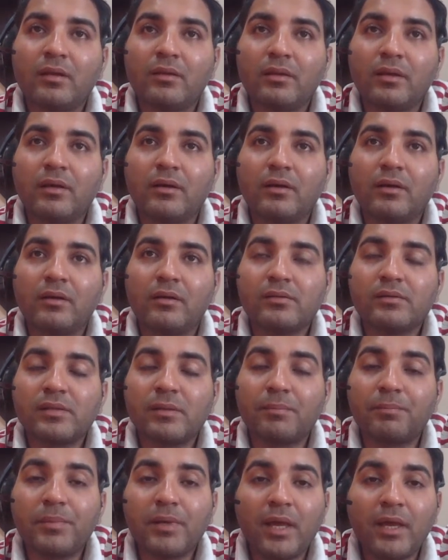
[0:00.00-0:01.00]
the
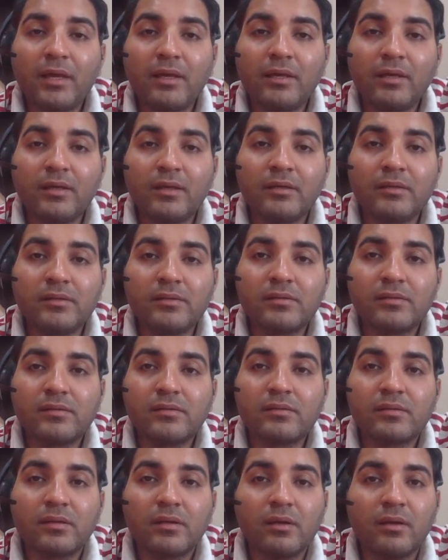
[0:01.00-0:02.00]
supply
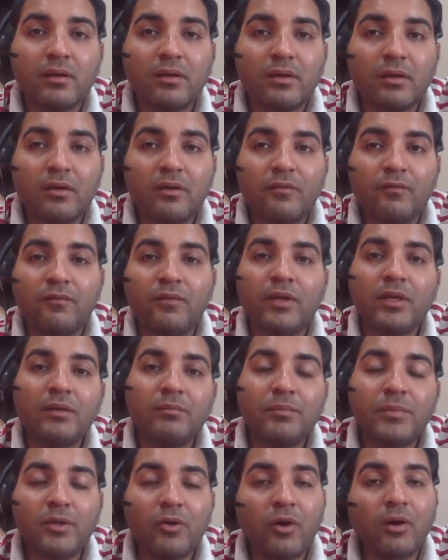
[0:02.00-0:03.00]
is way
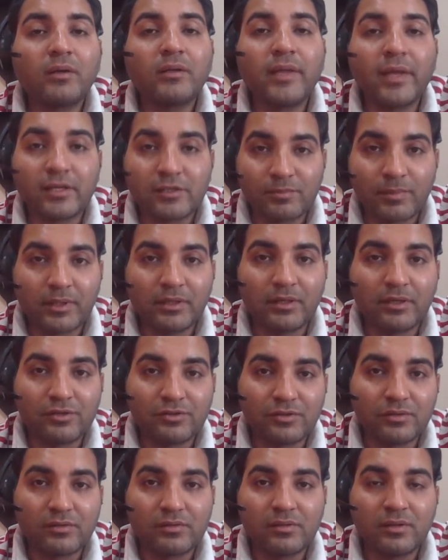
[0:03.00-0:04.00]
beyond the
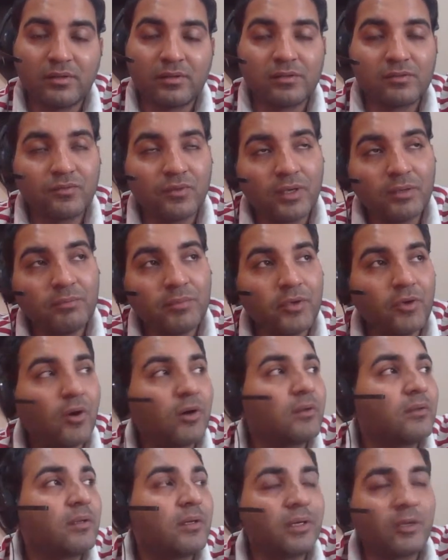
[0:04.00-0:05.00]
expectations it is way
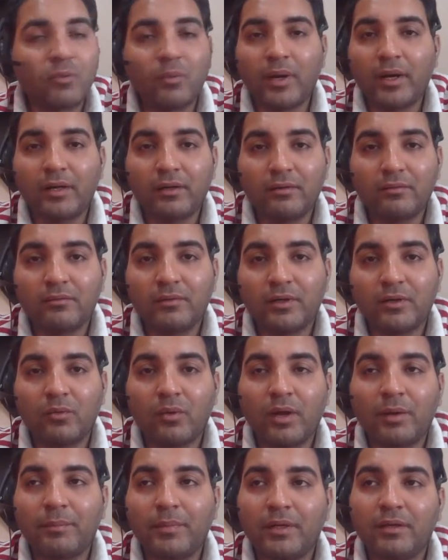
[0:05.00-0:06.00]
beyond the required
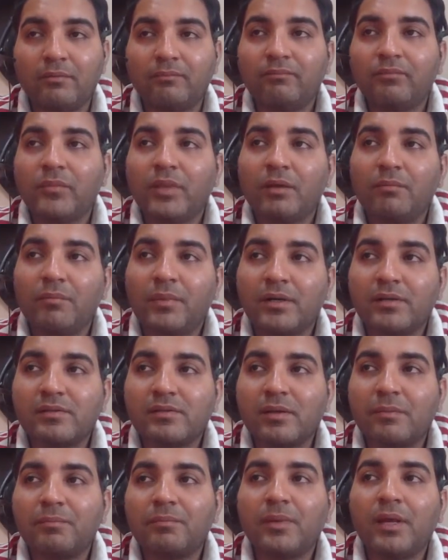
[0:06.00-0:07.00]
requirement but
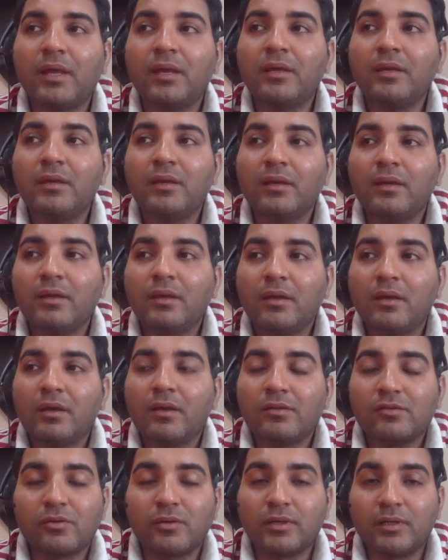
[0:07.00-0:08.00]
supply
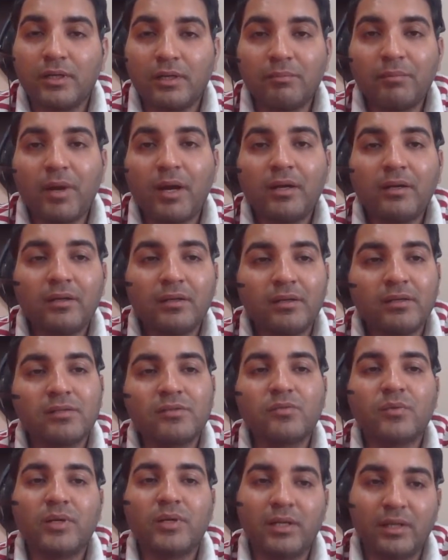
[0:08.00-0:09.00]
sorry demand
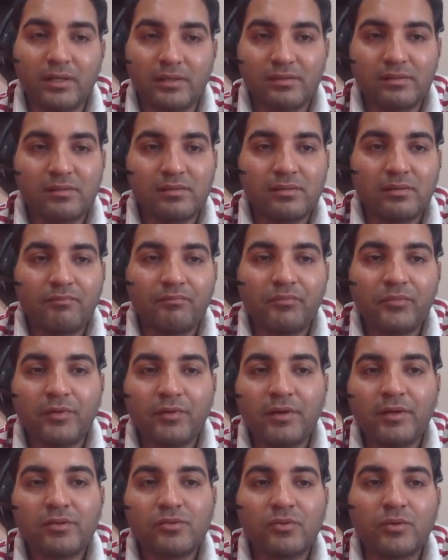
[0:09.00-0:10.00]
is very less
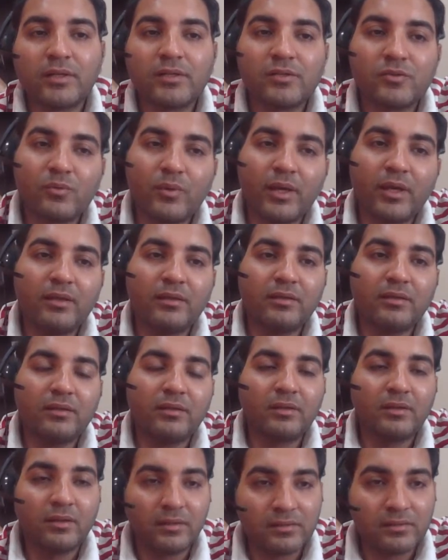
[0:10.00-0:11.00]
right so that's why
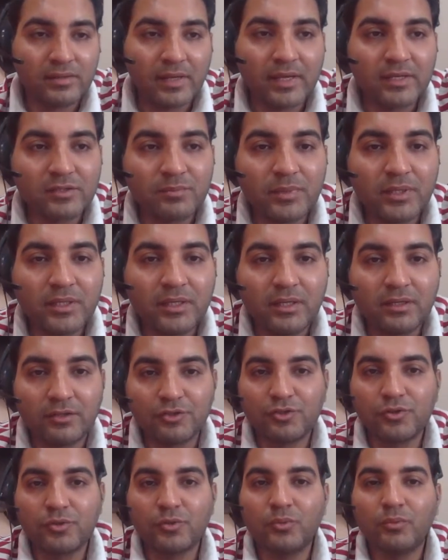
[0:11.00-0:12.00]
this has been an
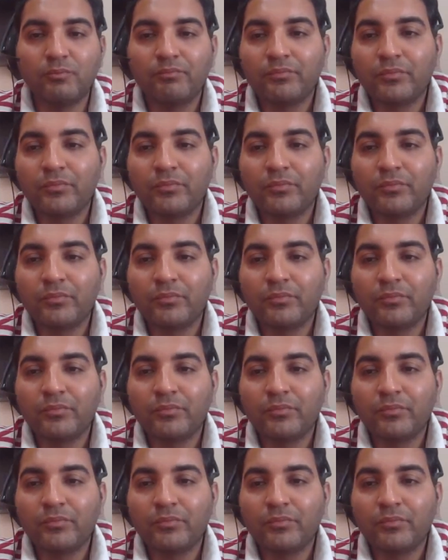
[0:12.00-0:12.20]
issue